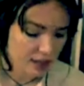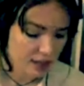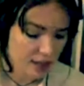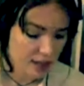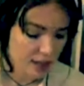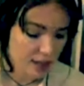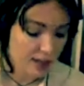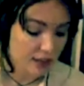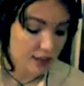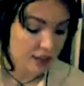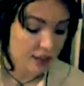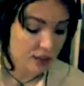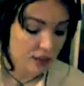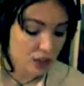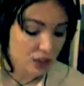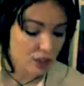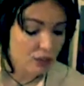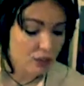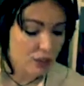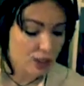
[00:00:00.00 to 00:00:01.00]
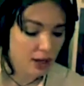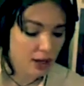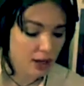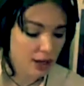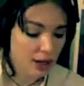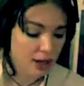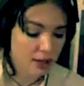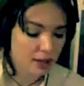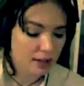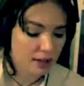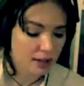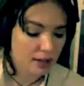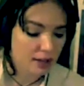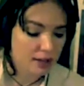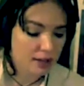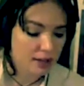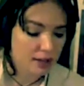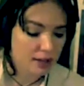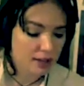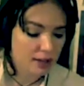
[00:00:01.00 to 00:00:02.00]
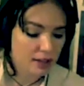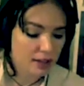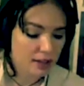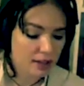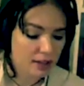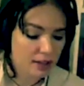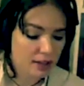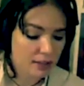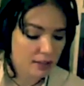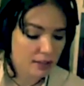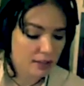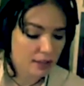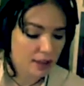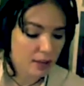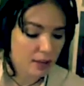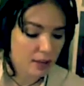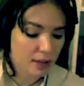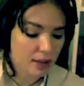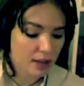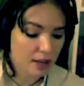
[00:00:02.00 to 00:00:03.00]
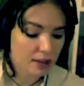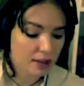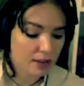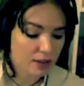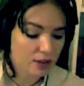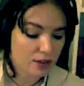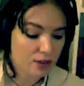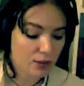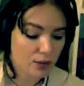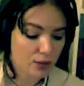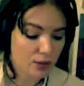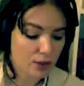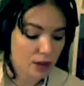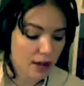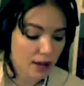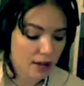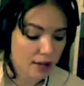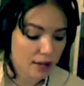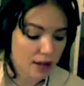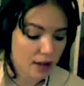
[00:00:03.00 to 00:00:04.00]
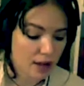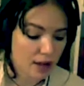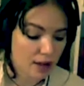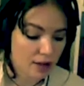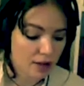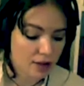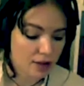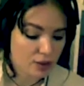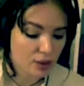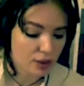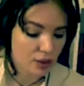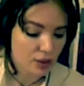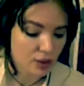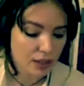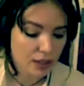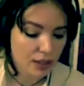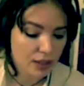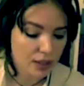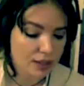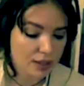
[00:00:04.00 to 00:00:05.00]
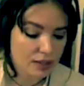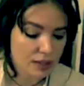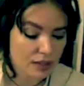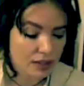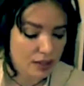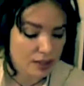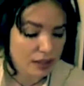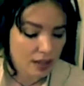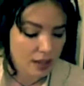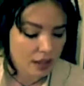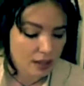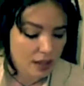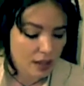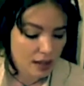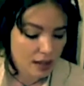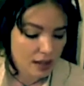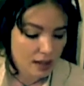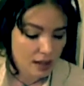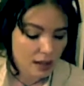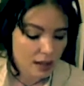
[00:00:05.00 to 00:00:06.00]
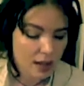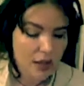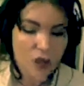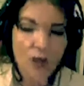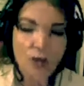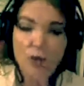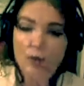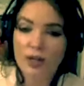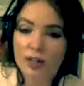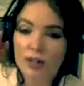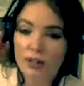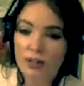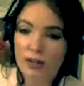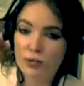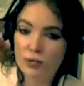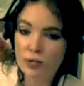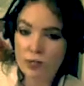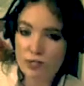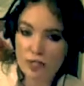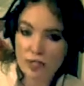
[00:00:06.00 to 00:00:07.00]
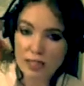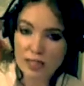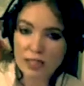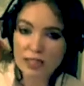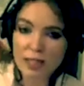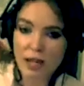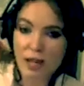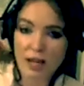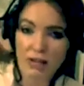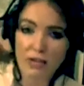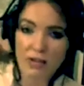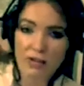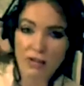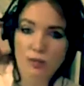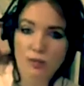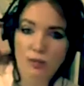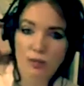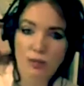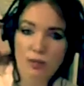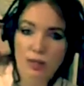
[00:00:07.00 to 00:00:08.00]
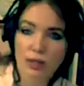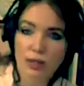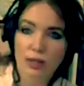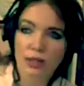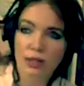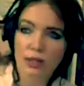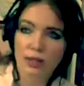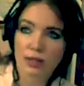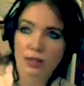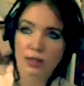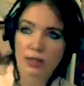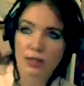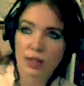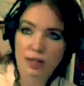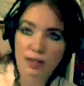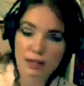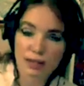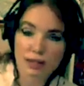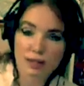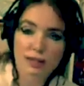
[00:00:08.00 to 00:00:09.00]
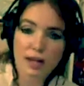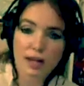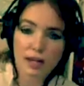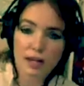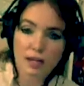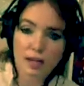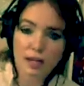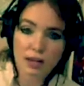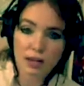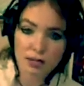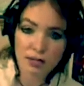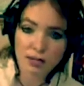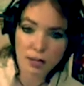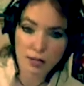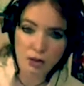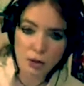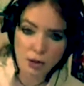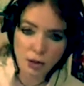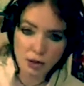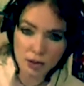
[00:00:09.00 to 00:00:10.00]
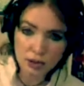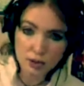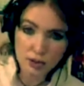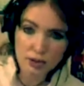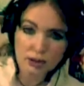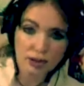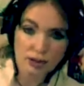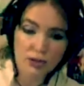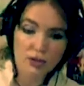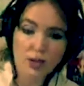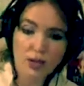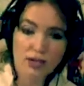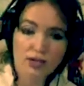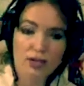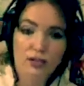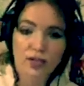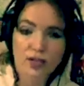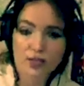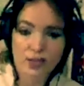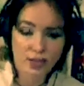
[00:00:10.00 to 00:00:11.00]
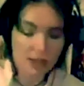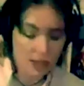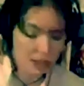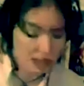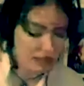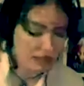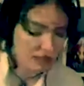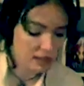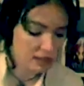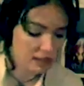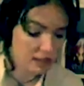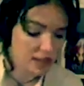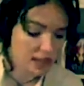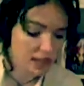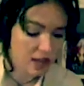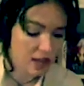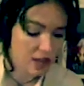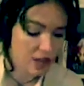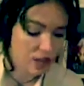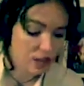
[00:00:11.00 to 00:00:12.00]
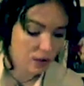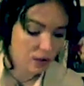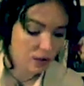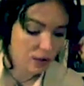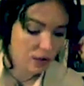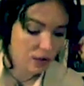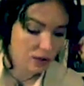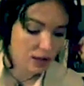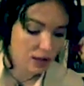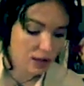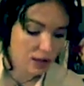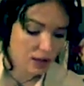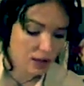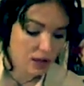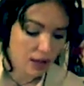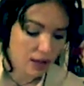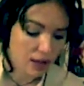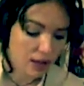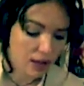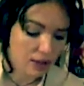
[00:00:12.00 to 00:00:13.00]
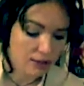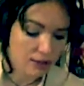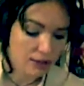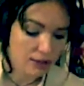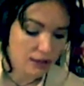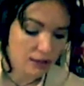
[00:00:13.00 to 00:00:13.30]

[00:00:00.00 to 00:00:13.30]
And then the Gemini is coming into the 9th house, so it's learning those details within the understanding of the knowledge and the structure as it exists now, and